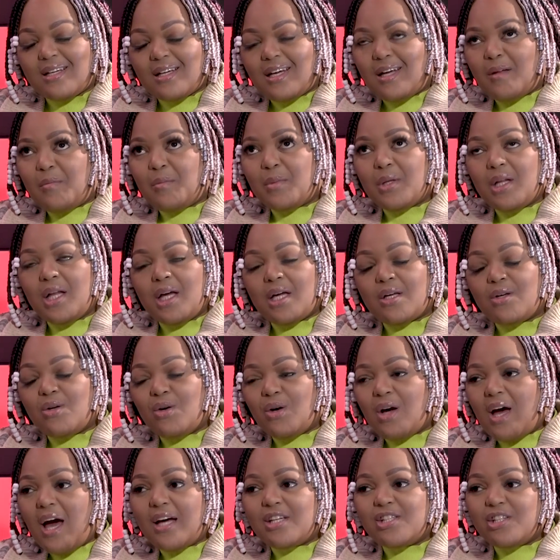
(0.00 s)
and be like, yo,
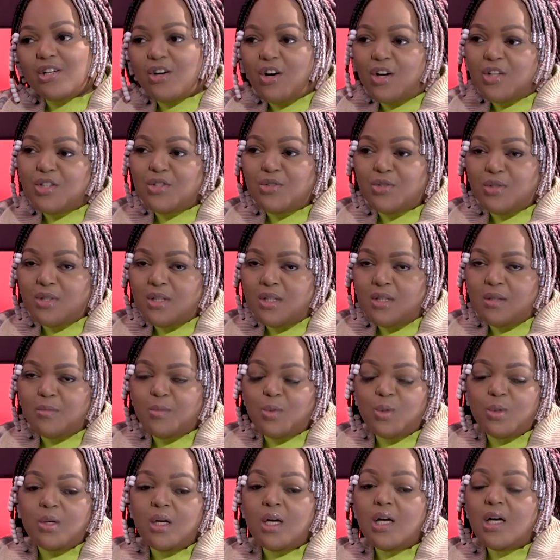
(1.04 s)
I actually can't do it
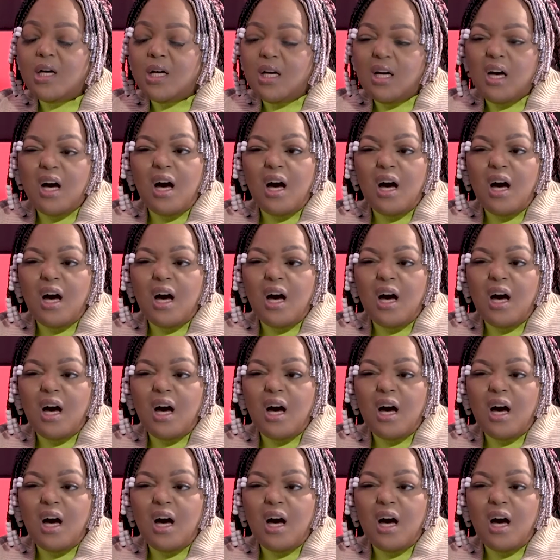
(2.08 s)
anymore. I